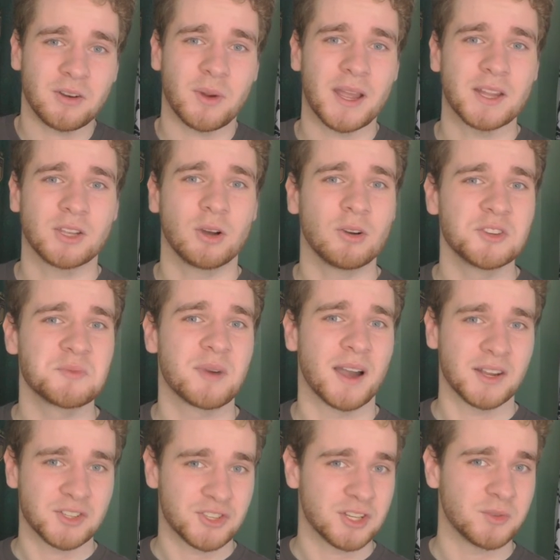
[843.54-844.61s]
or 8 goals
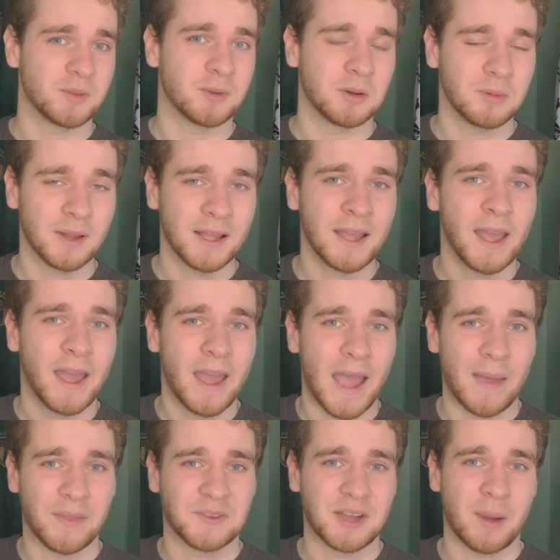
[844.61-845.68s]
behind Ciro Immobile
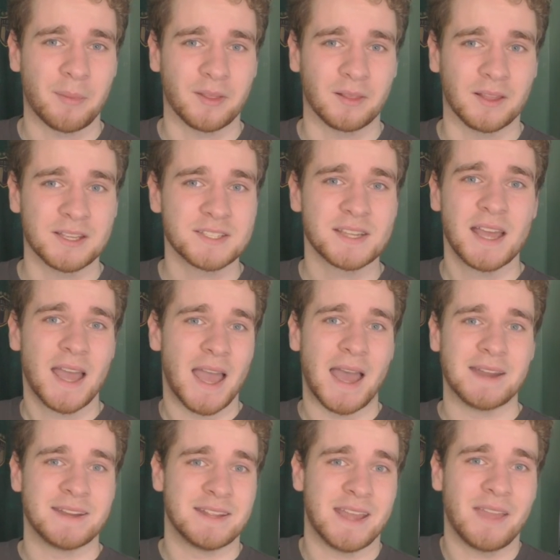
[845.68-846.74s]
at the top of the list,
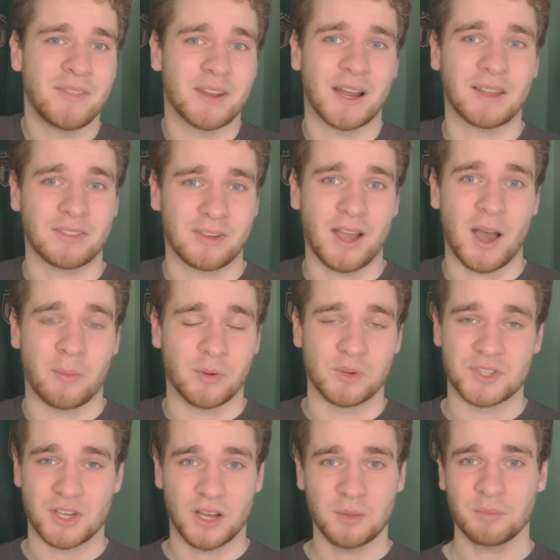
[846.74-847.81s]
and he ended on top. It
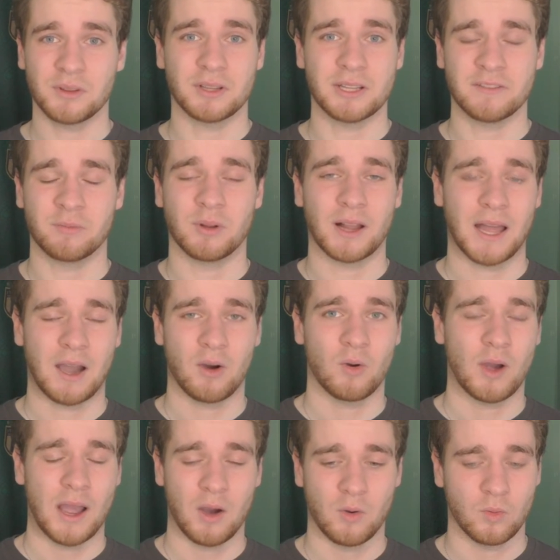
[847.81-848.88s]
was unbelievable
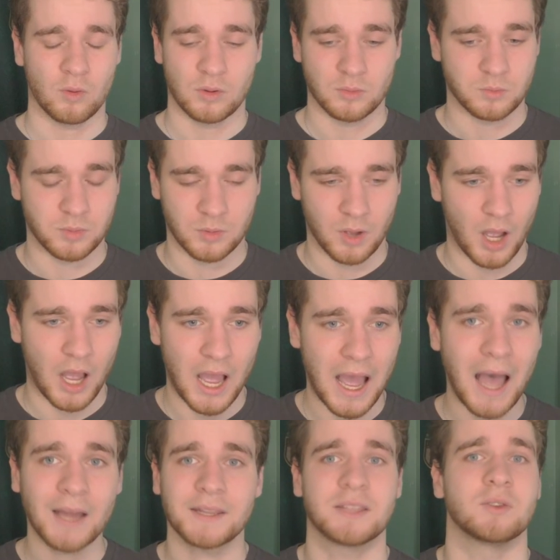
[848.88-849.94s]
how
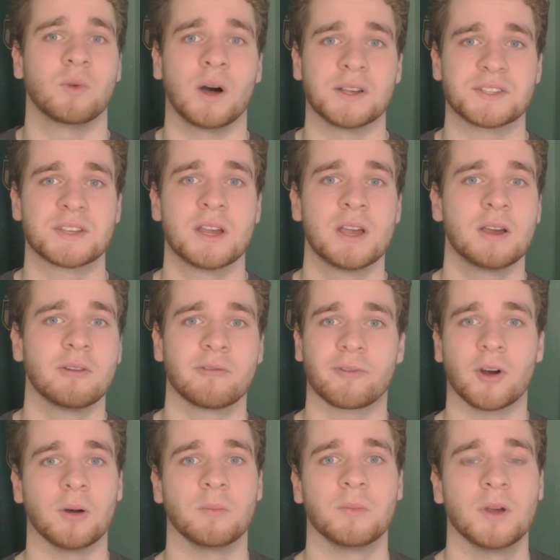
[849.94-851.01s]
hot he was
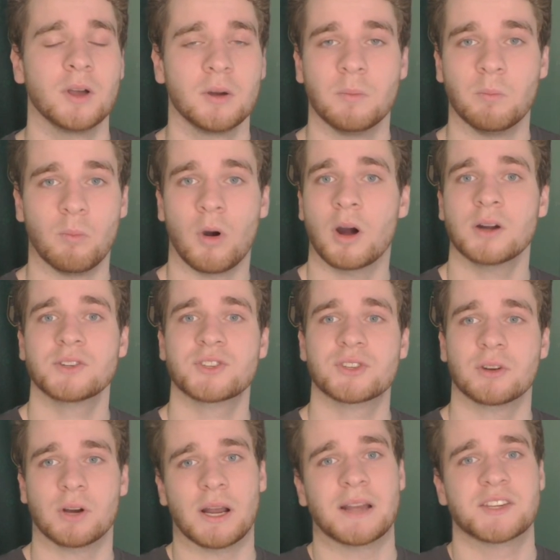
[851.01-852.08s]
from
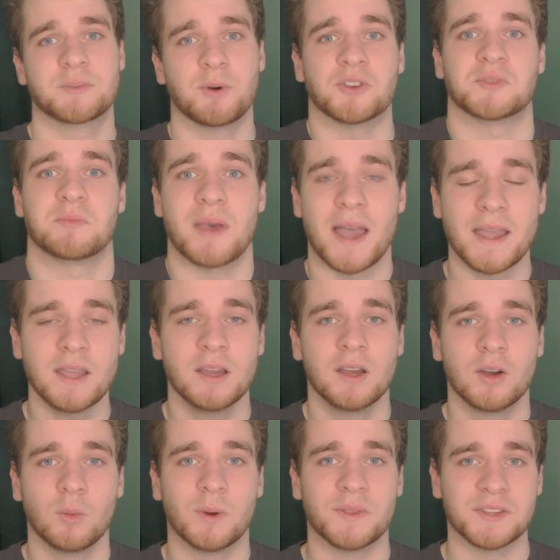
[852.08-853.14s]
March, or I suppose May,
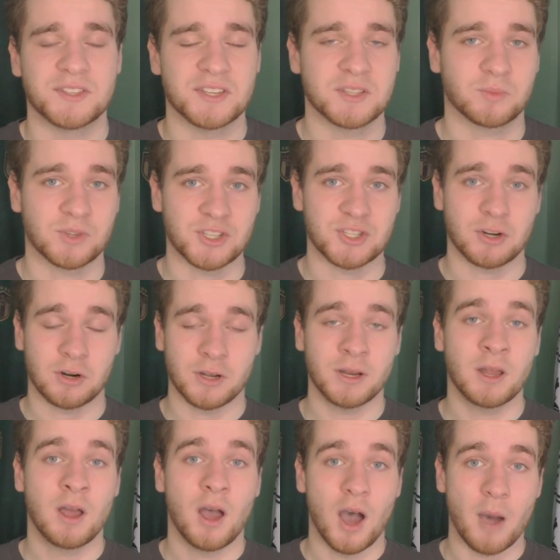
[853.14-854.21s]
when the season
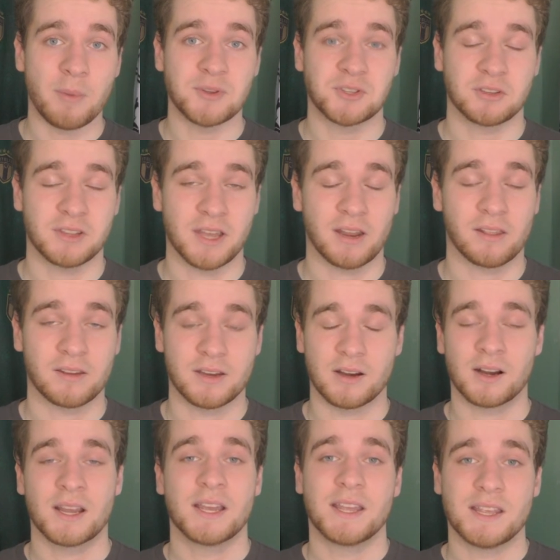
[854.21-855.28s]
restarted, up until the end of the
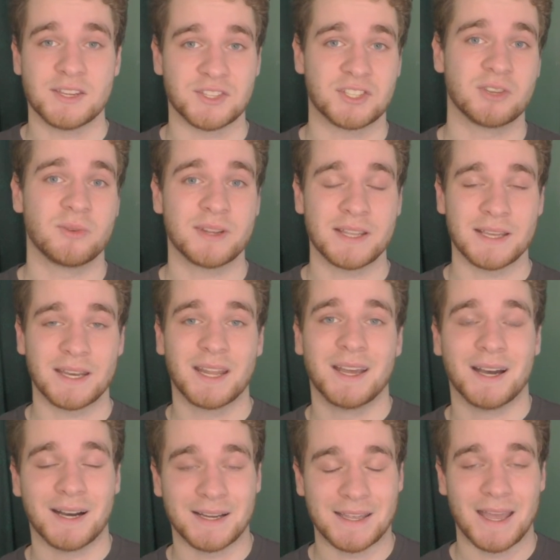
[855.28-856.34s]
year. He's doing it
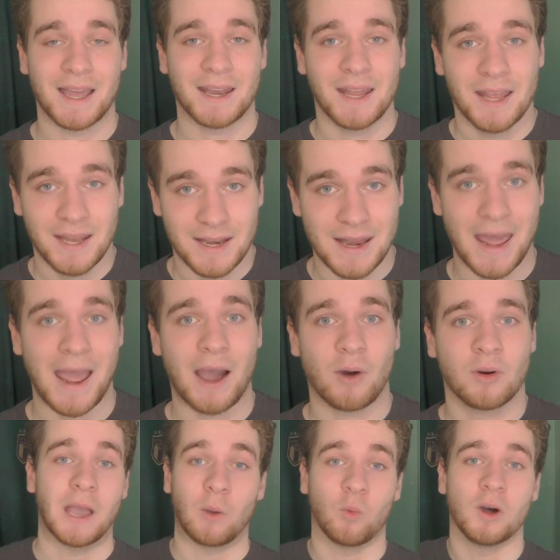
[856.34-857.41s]
again
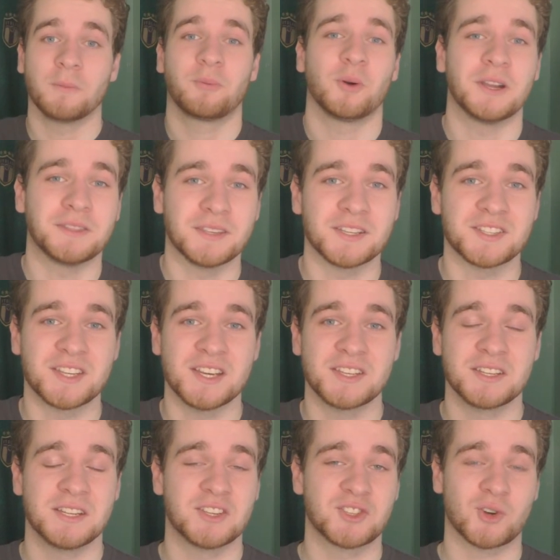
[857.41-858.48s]
now. At one point this
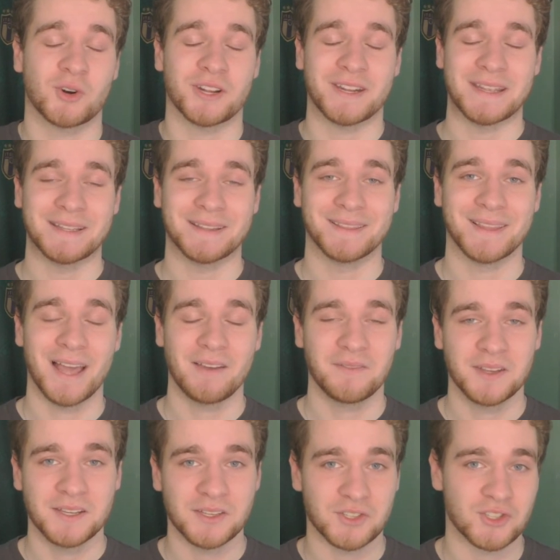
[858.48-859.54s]
season, he scored in
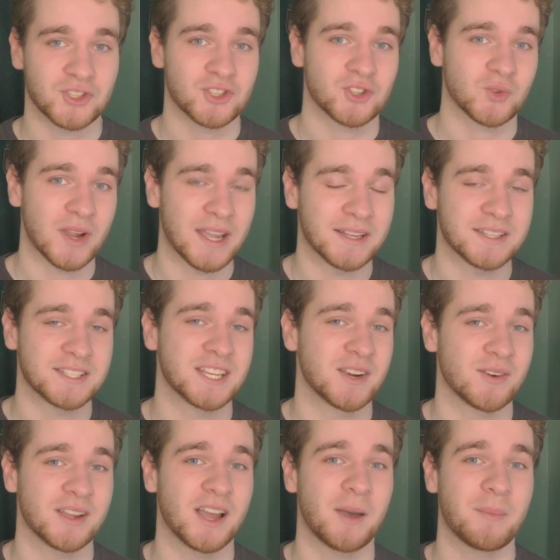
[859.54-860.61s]
11 straight
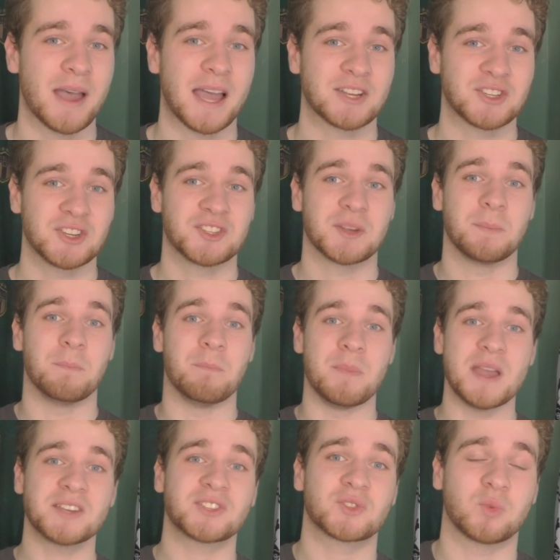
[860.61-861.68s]
Serie A matches,
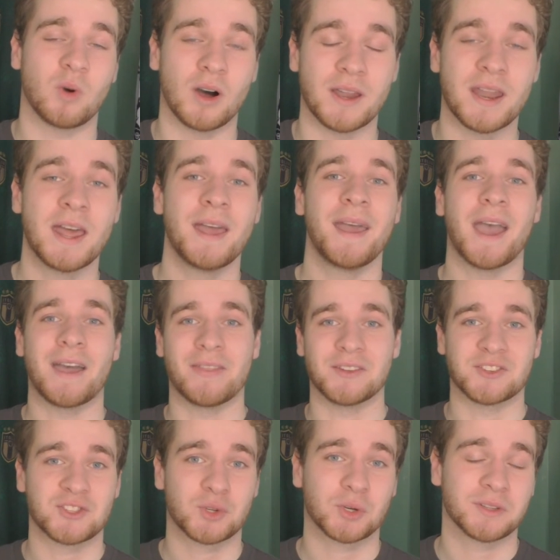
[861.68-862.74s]
missed one, and then
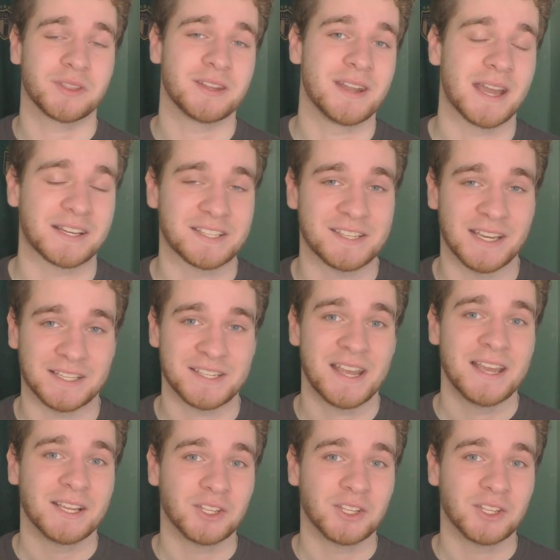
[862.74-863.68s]
scored in the next 6.